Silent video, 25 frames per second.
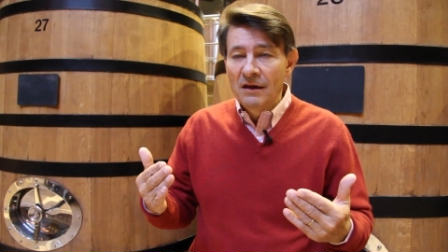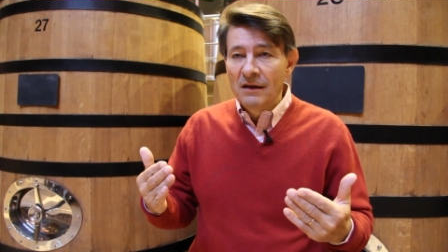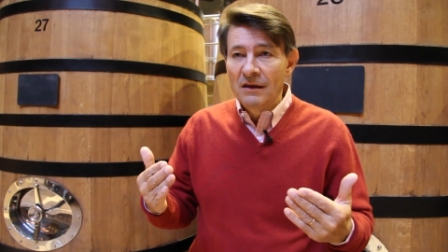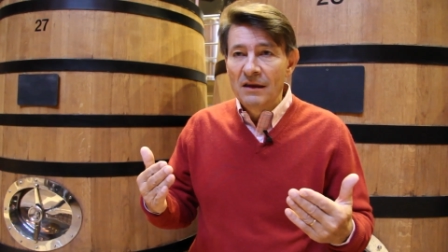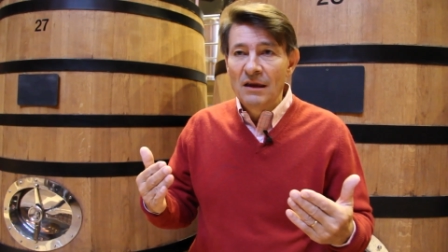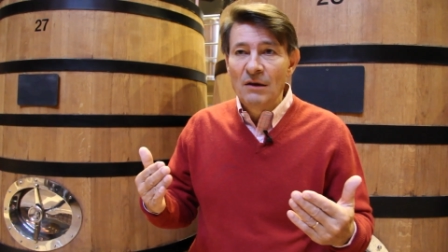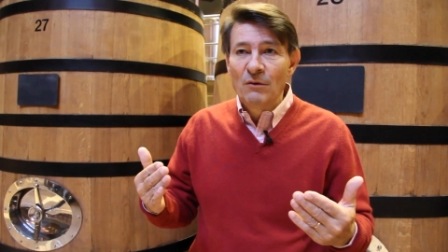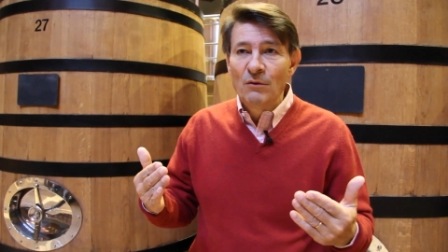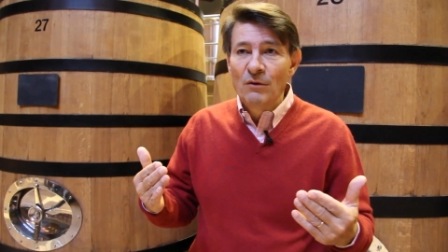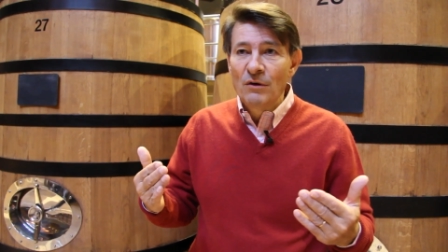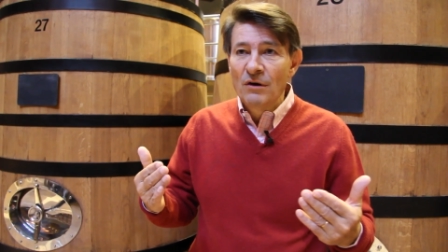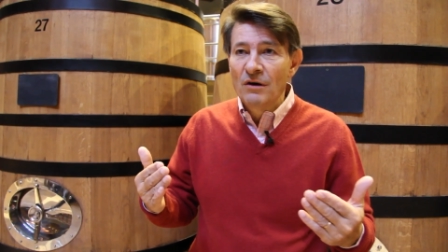
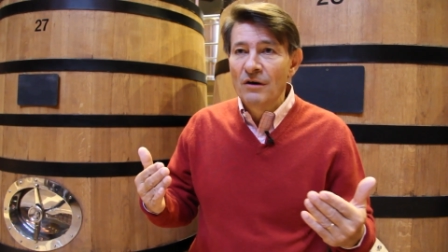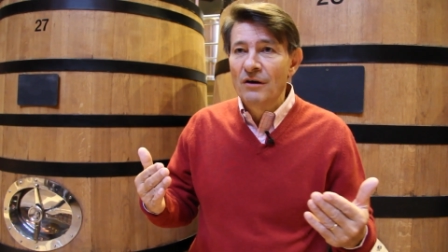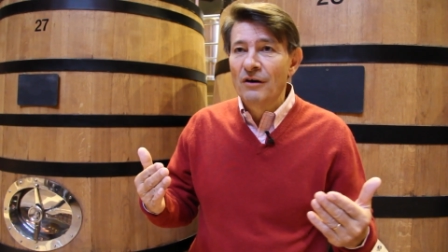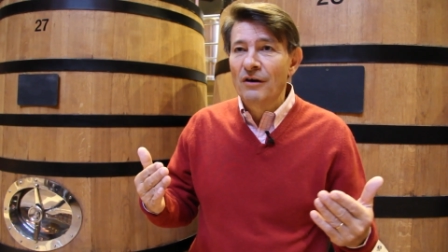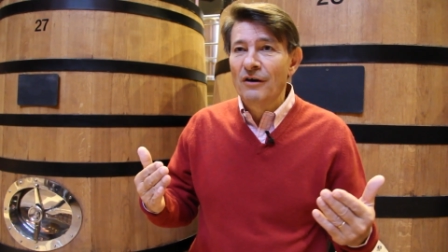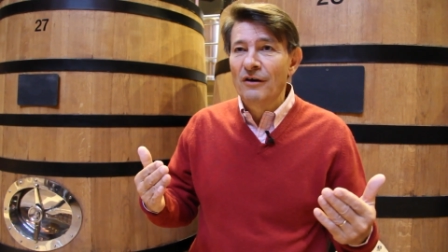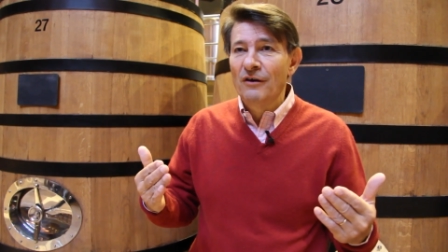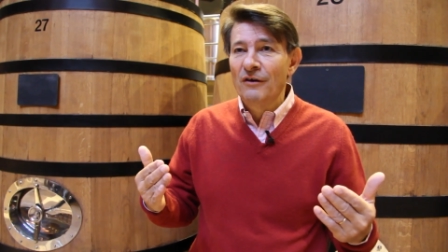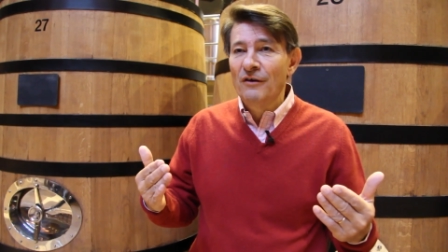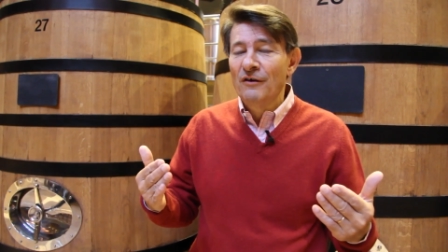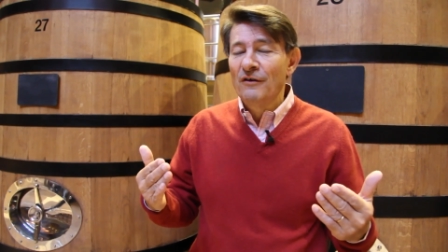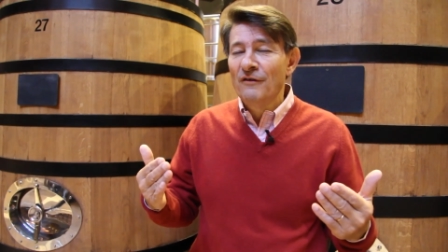they were
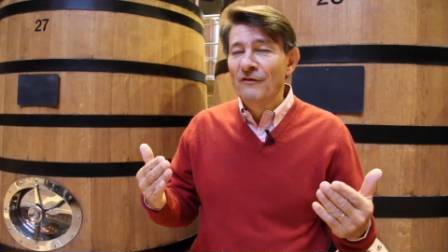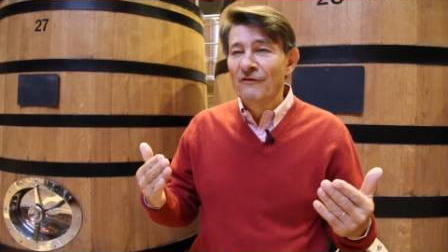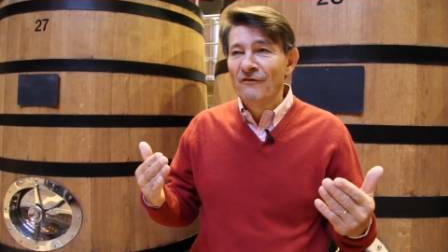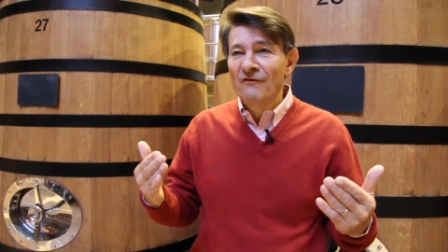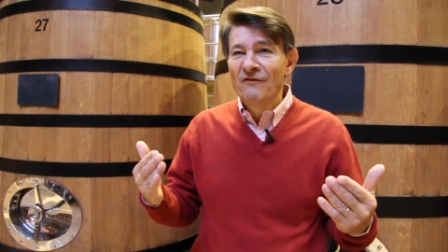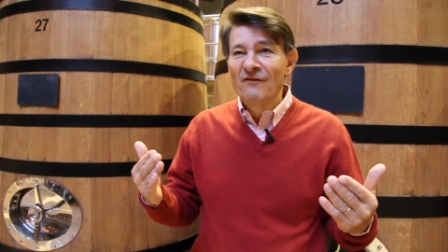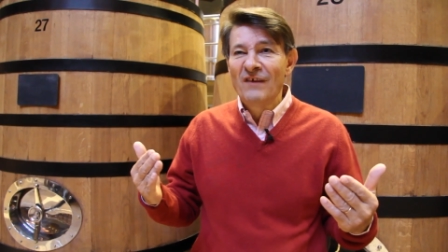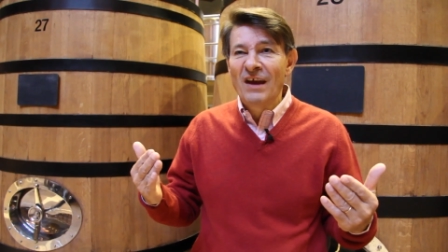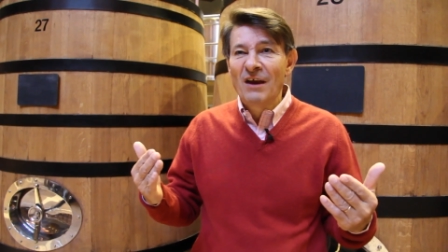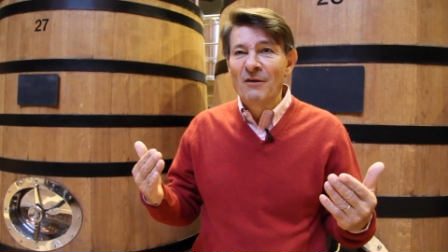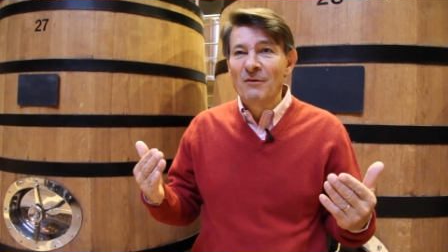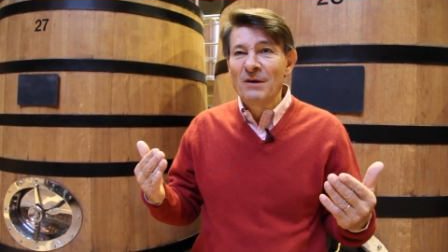uh,
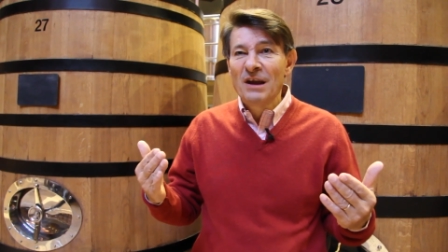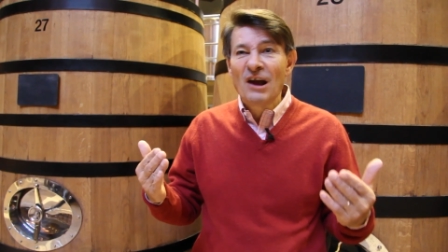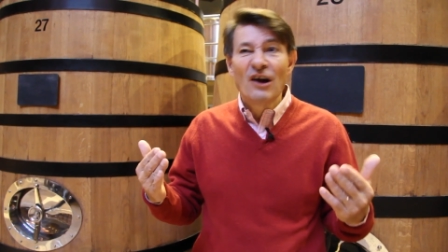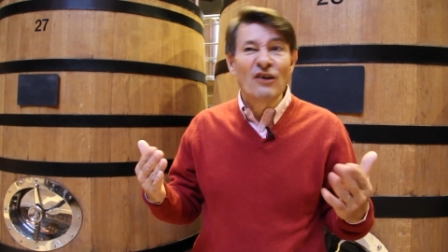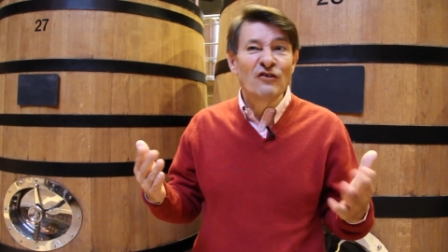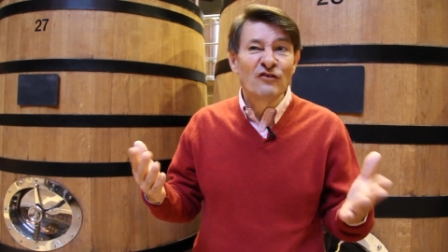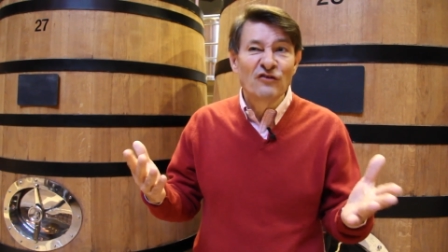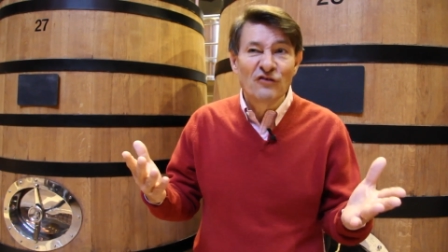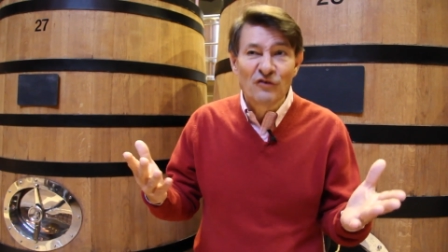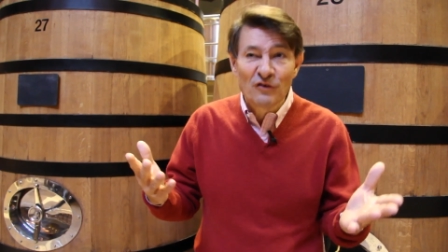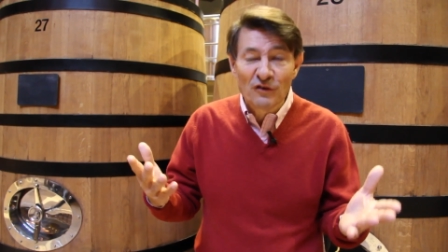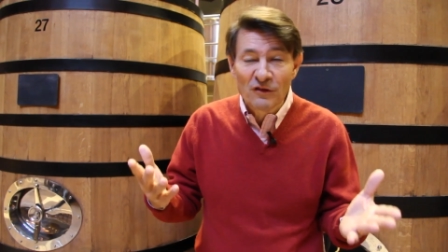very
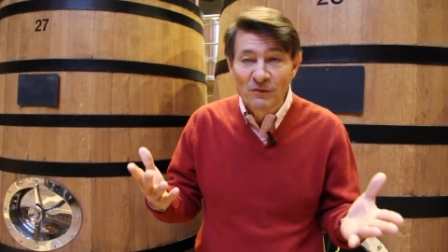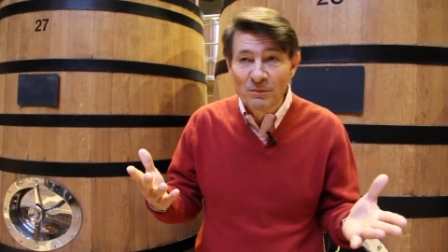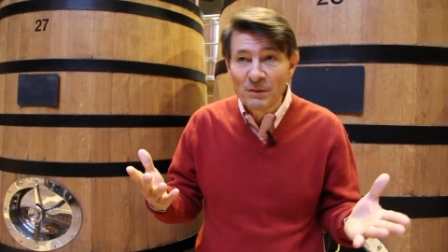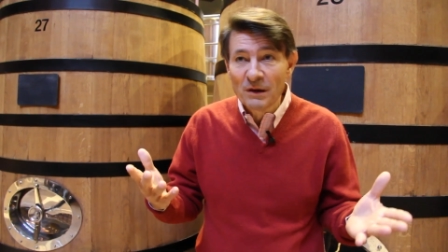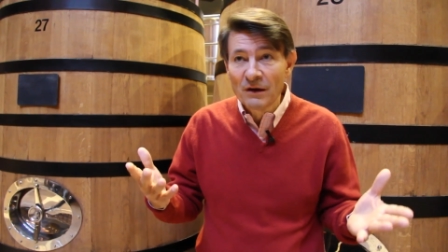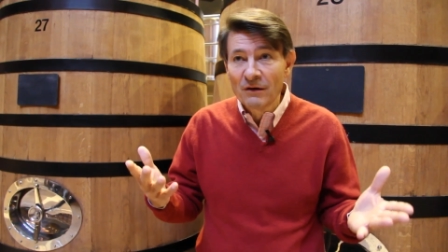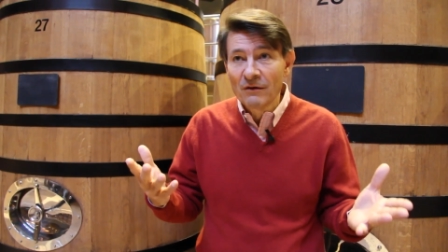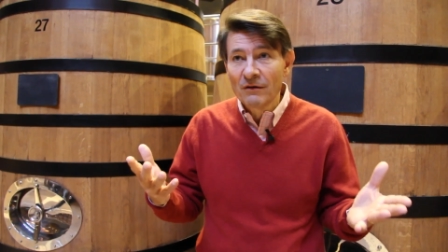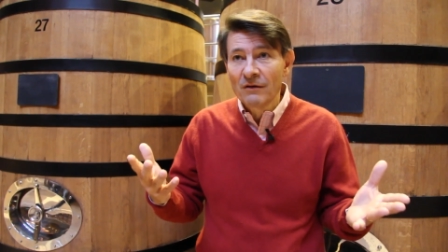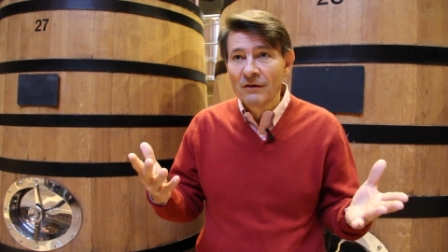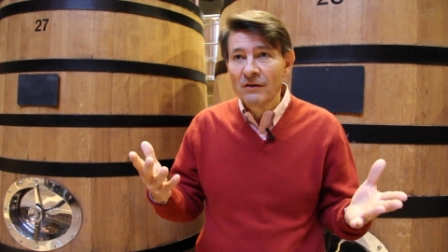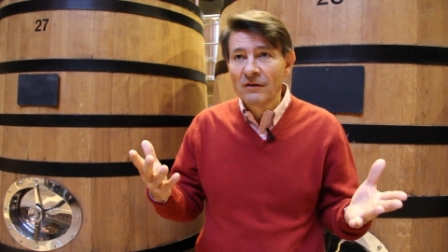anxious
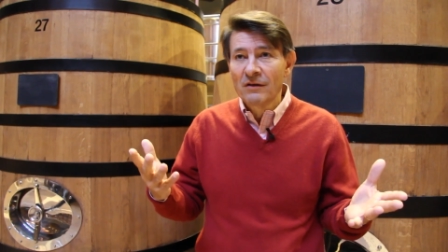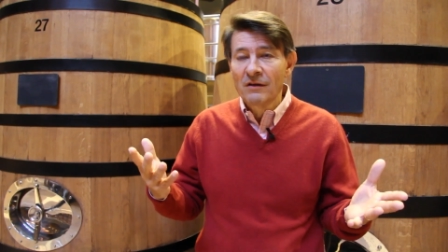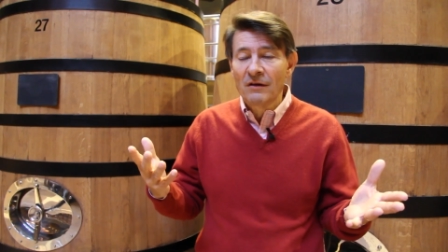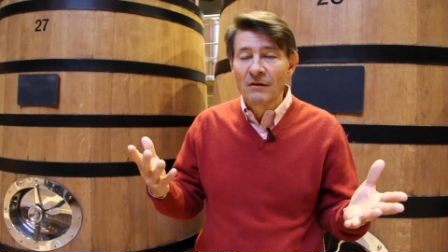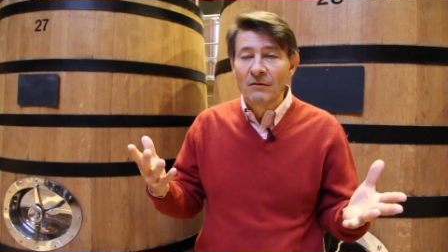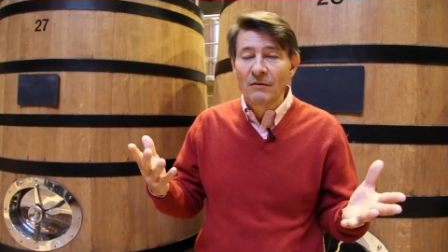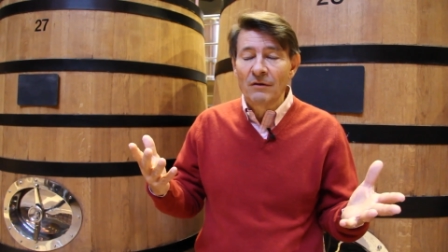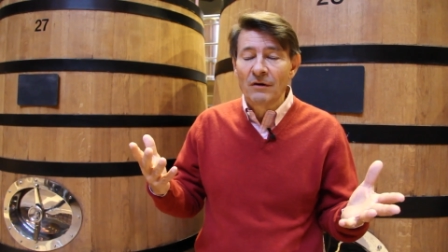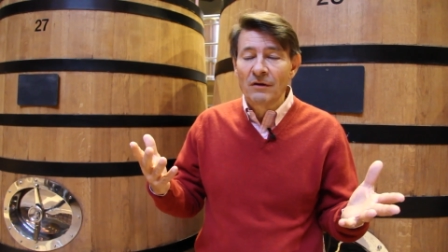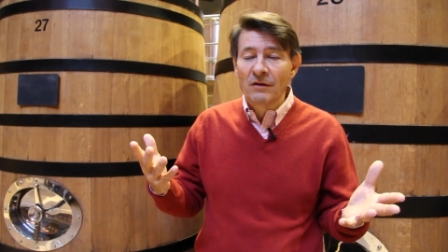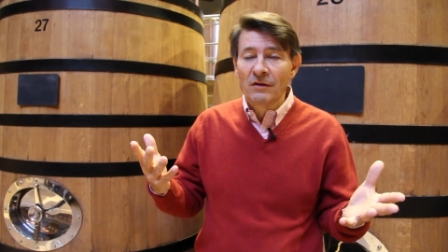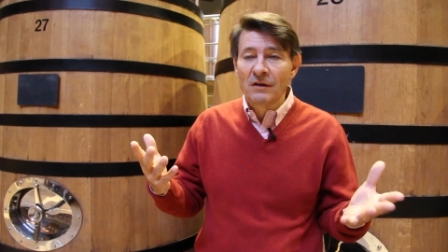because they
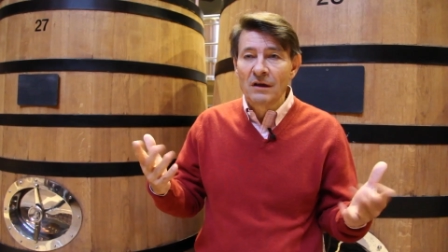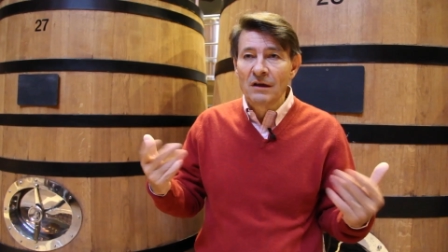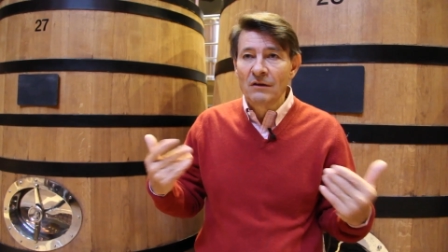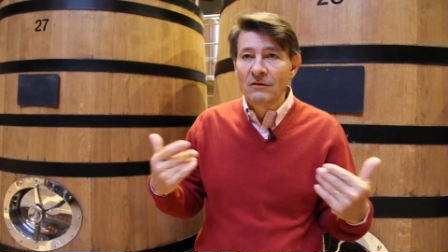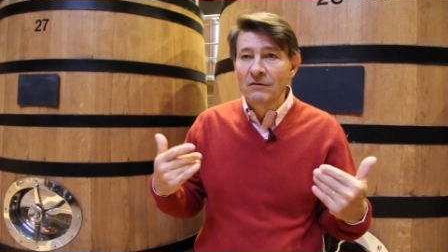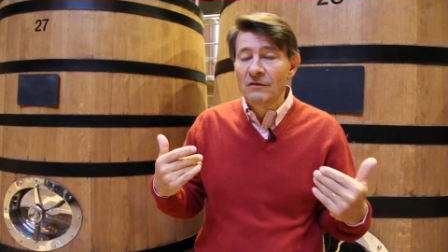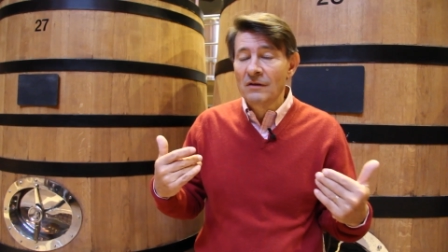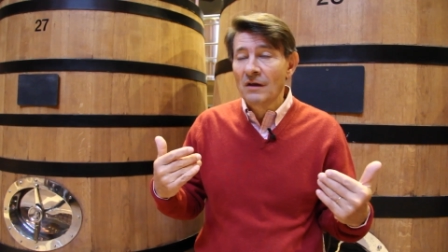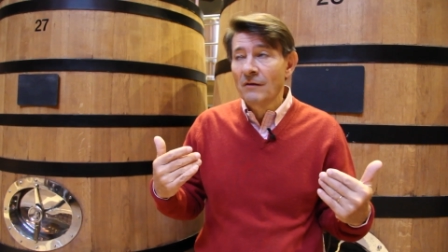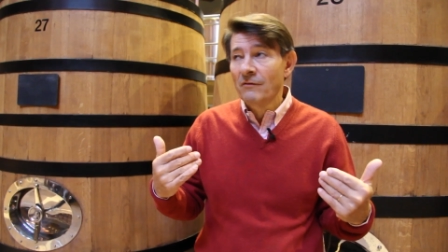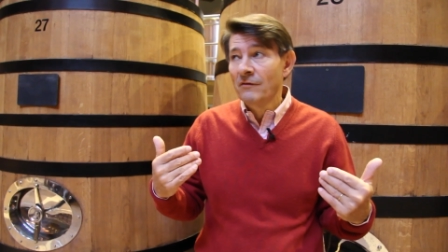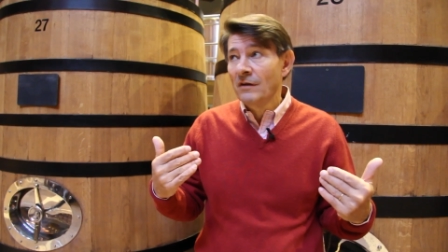were saying
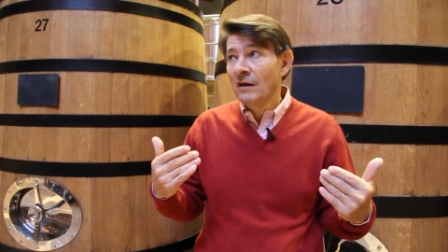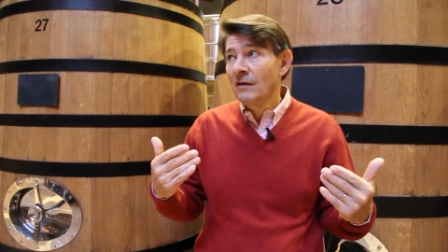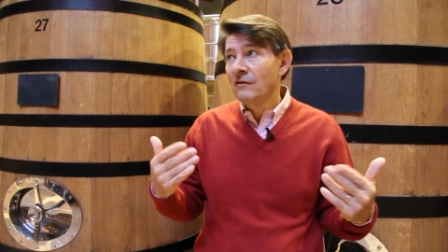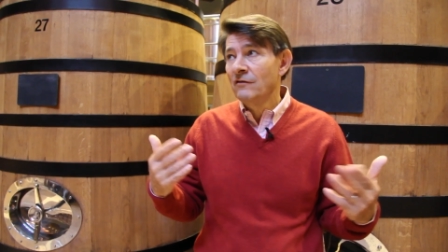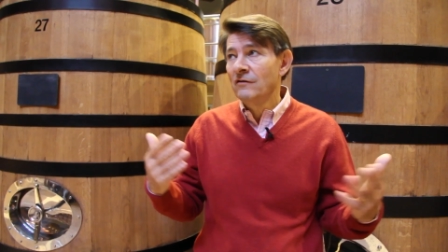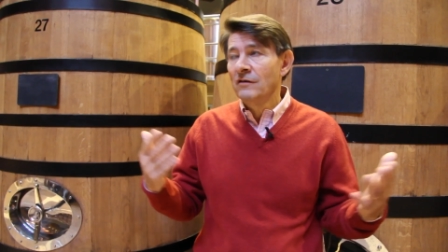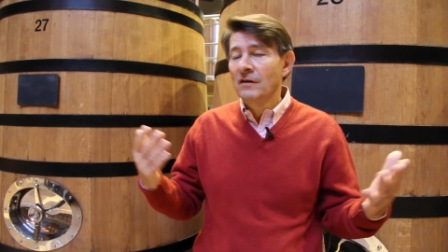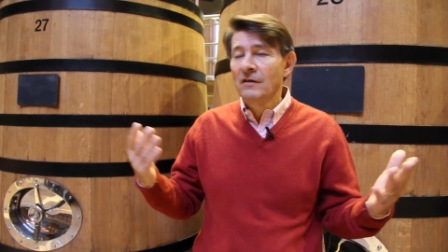to themselves,